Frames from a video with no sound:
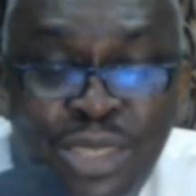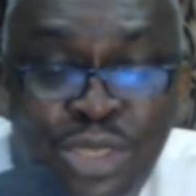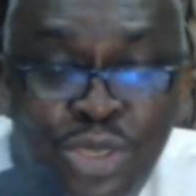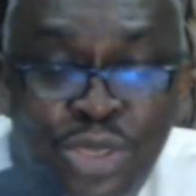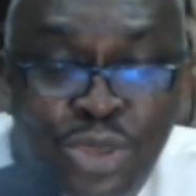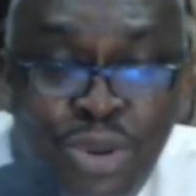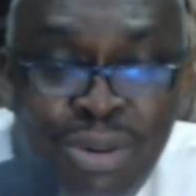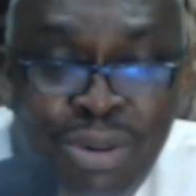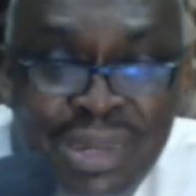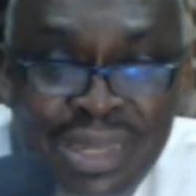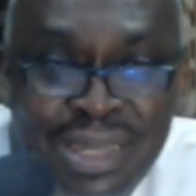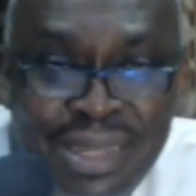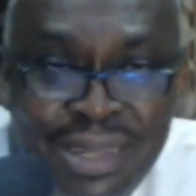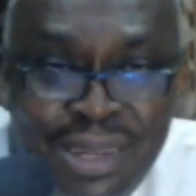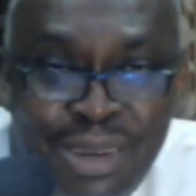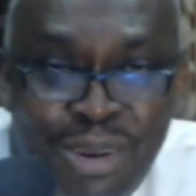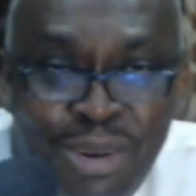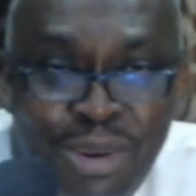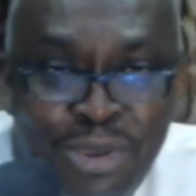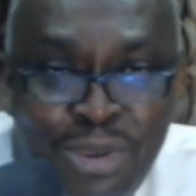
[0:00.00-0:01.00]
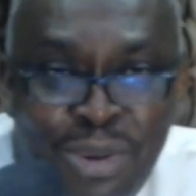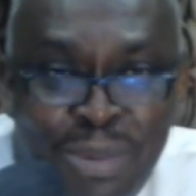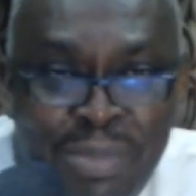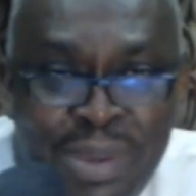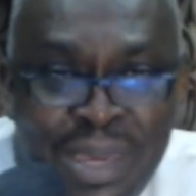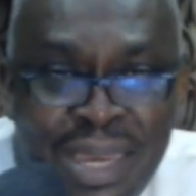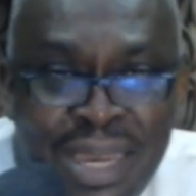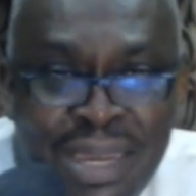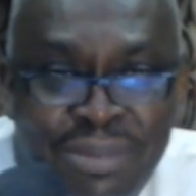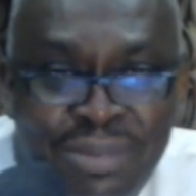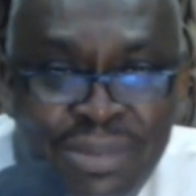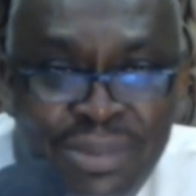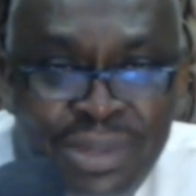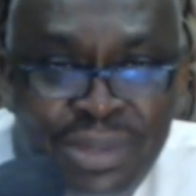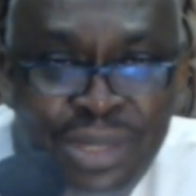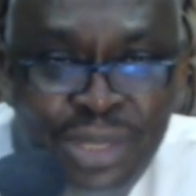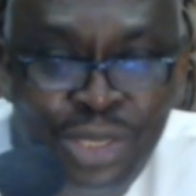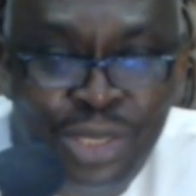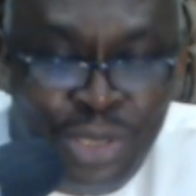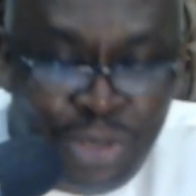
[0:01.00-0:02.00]
strong on your behalf
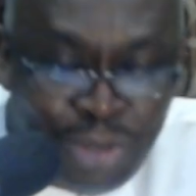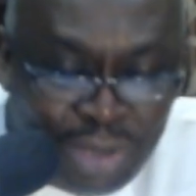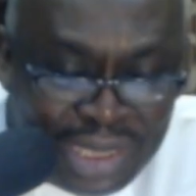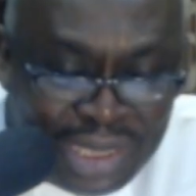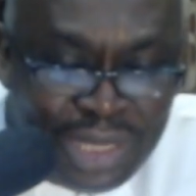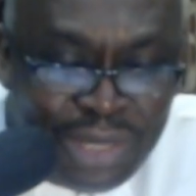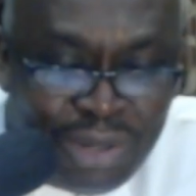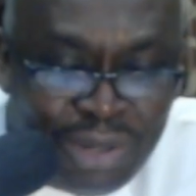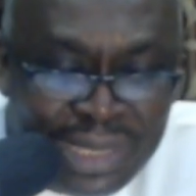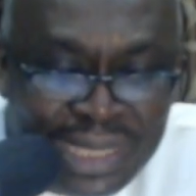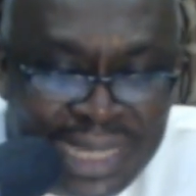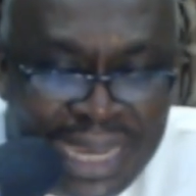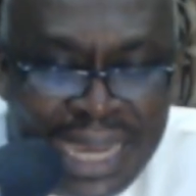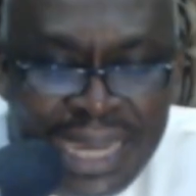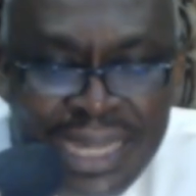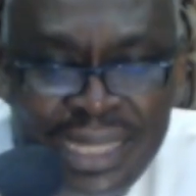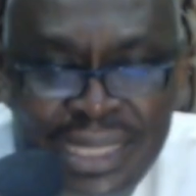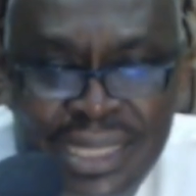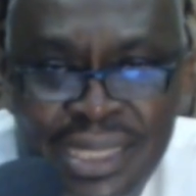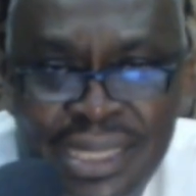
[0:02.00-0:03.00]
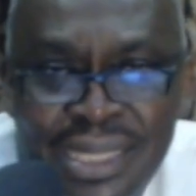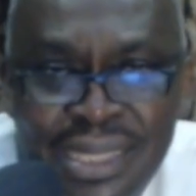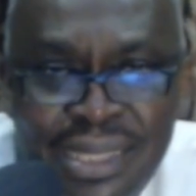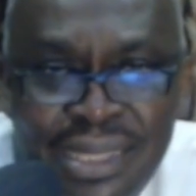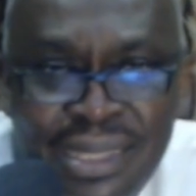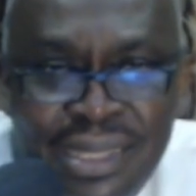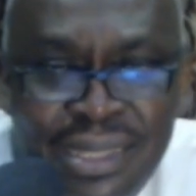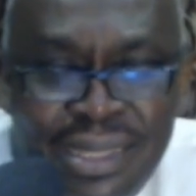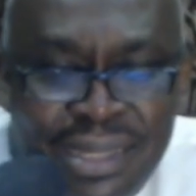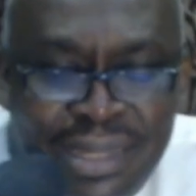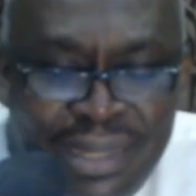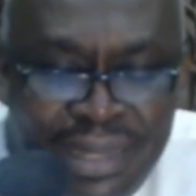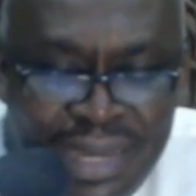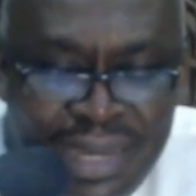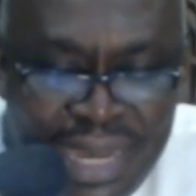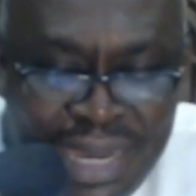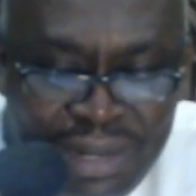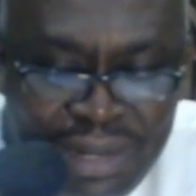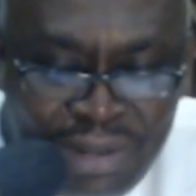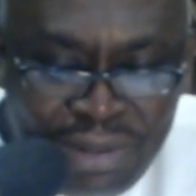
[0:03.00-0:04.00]
dotting all the I's
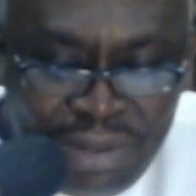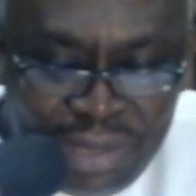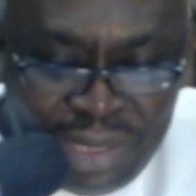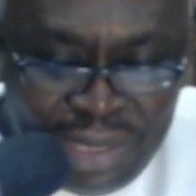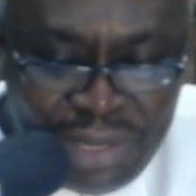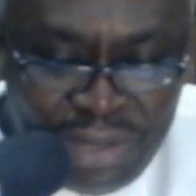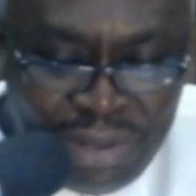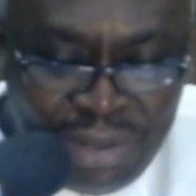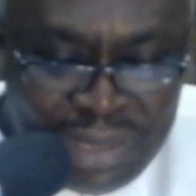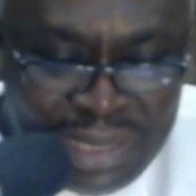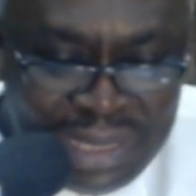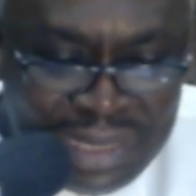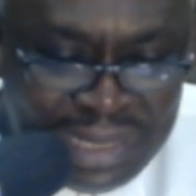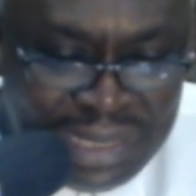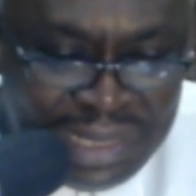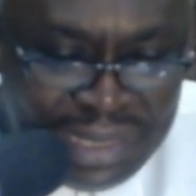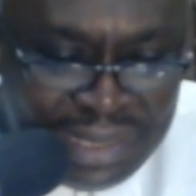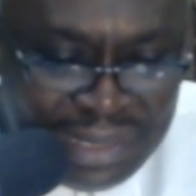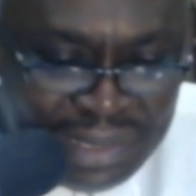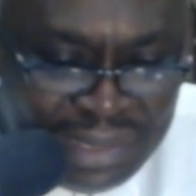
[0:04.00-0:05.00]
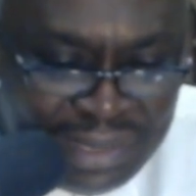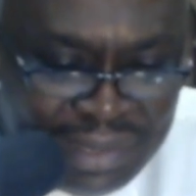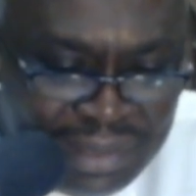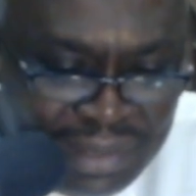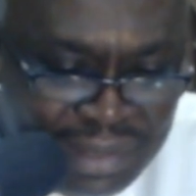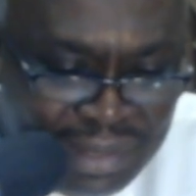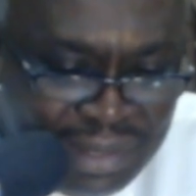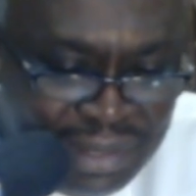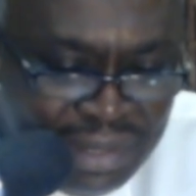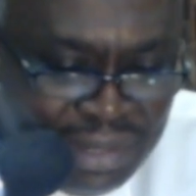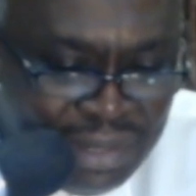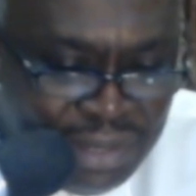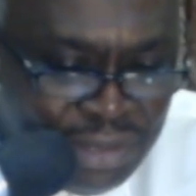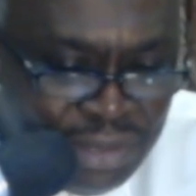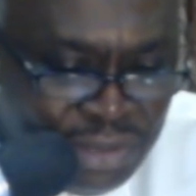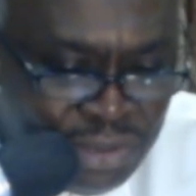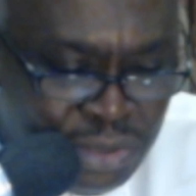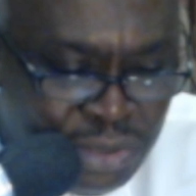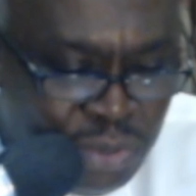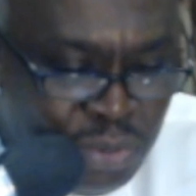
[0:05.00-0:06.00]
and crossing all the T's. So
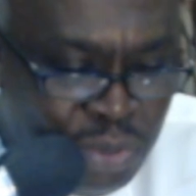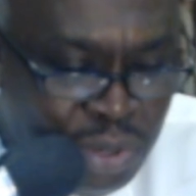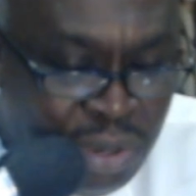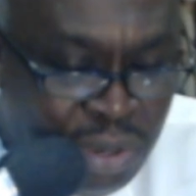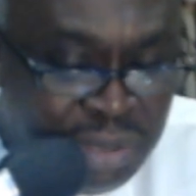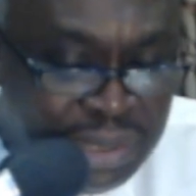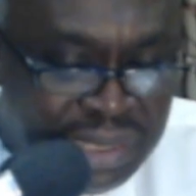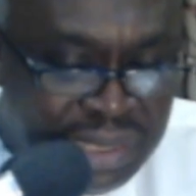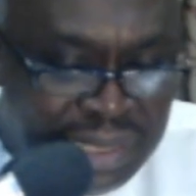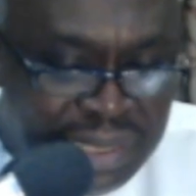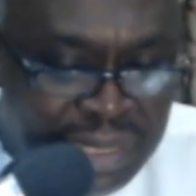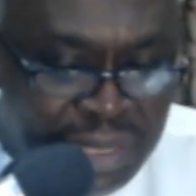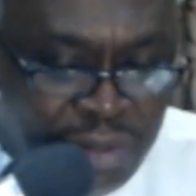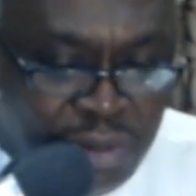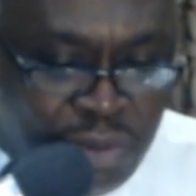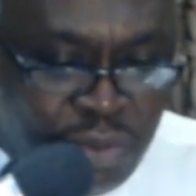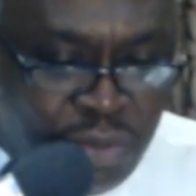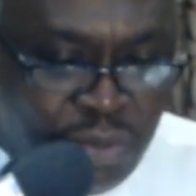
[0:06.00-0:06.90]
we all see on